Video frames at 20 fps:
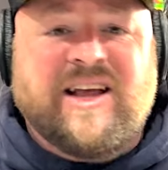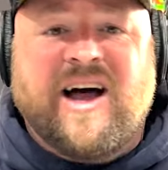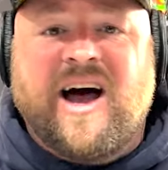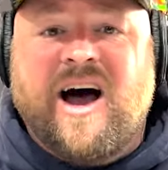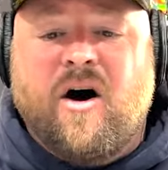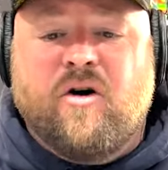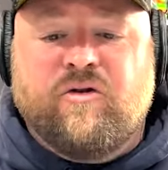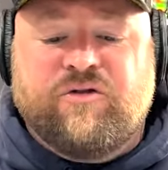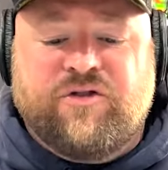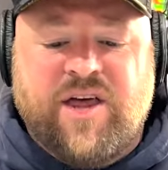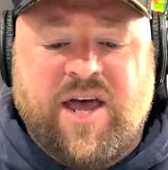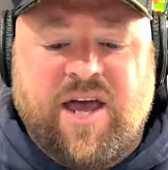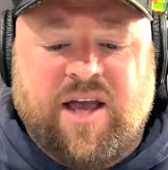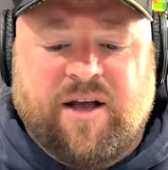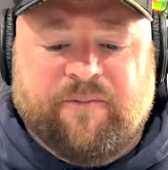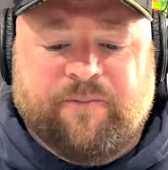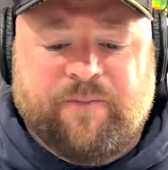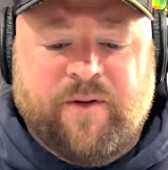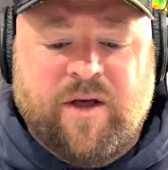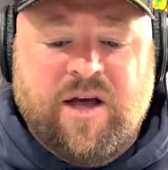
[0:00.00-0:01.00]
the whole
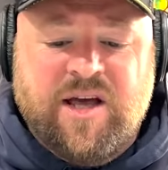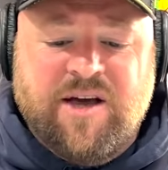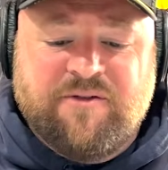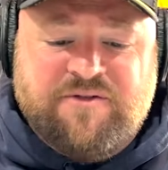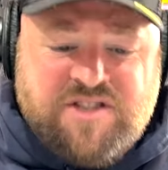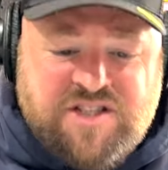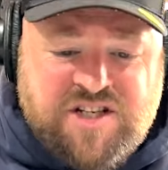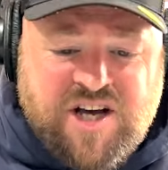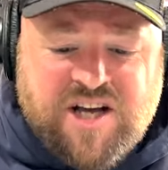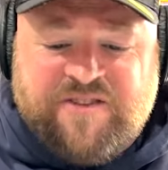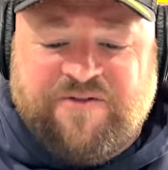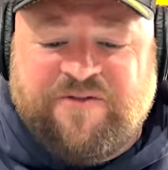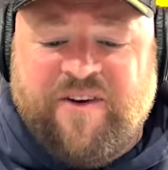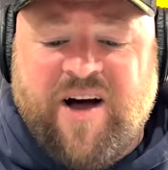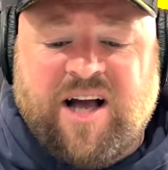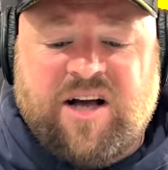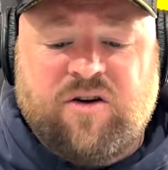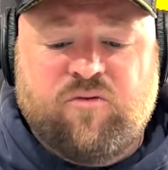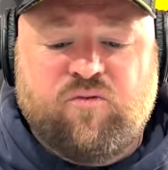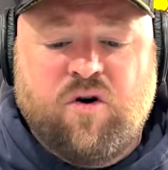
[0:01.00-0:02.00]
thing. You've just
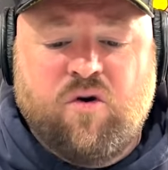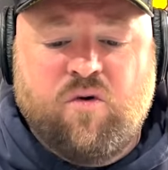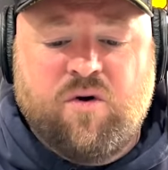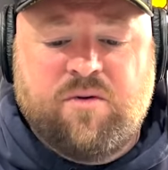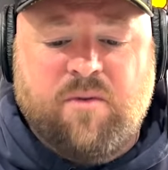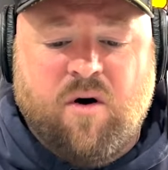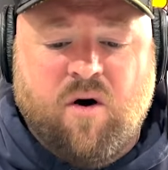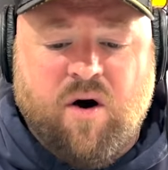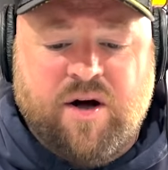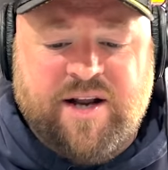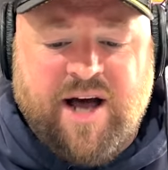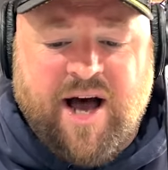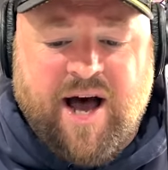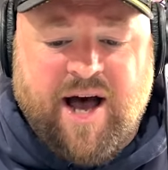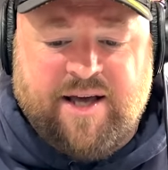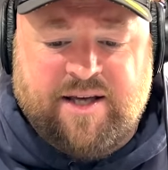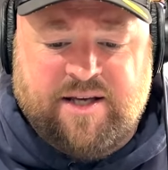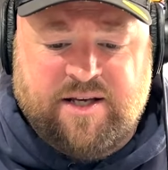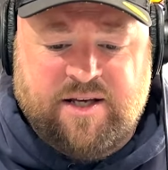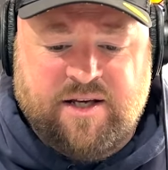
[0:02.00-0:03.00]
fucking ruined my day.